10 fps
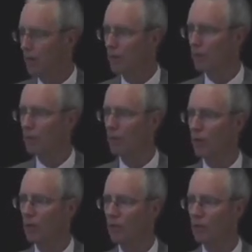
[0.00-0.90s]

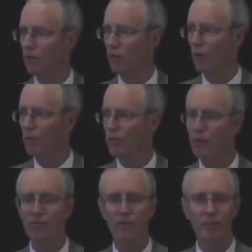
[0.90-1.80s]
You should know these
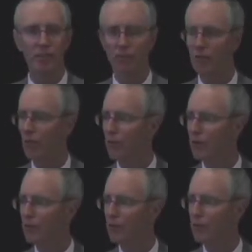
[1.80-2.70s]
definitions already.